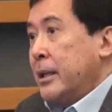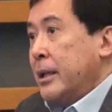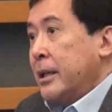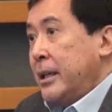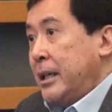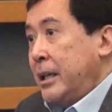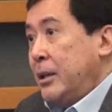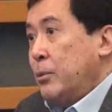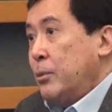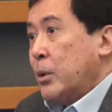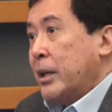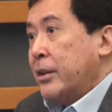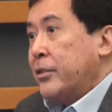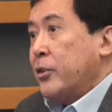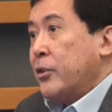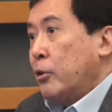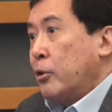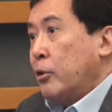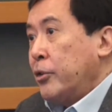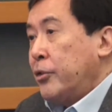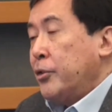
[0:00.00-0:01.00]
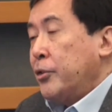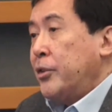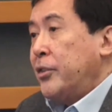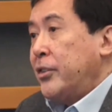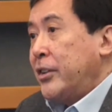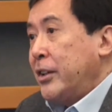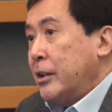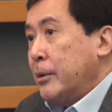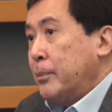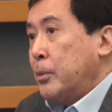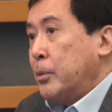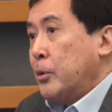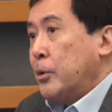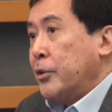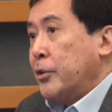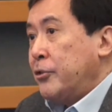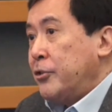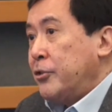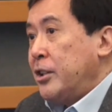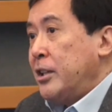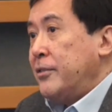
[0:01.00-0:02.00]
He was also
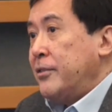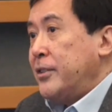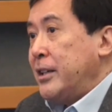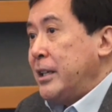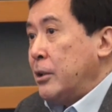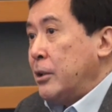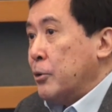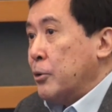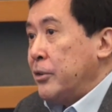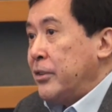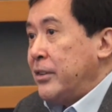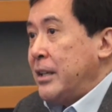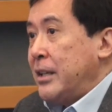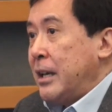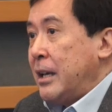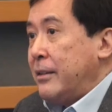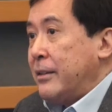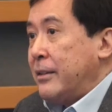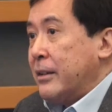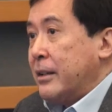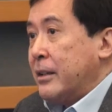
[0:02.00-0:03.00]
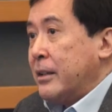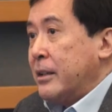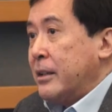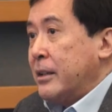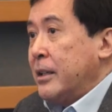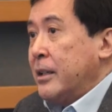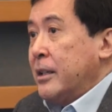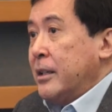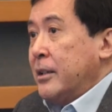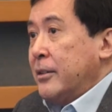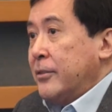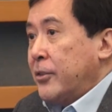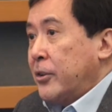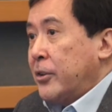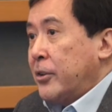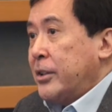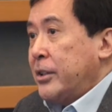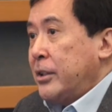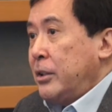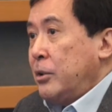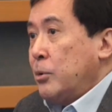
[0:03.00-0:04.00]
Singapore's chief negotiator for
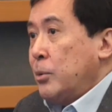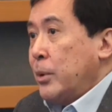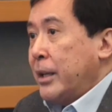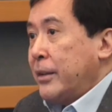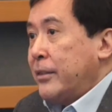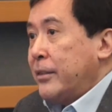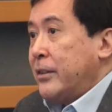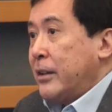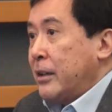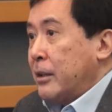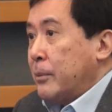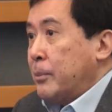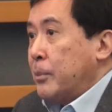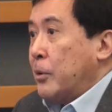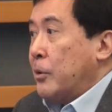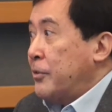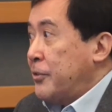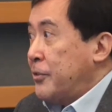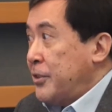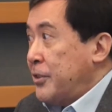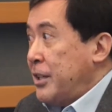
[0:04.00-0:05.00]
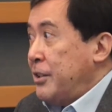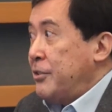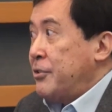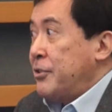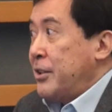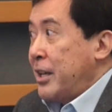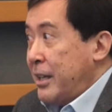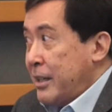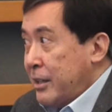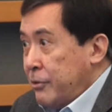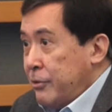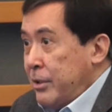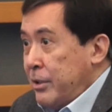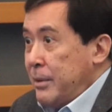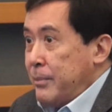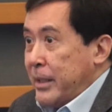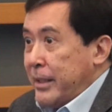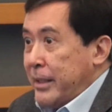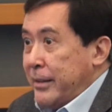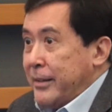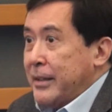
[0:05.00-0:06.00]
the US-Singapore Free Trade
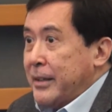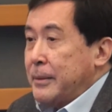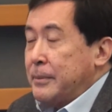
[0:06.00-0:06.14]
Agreement.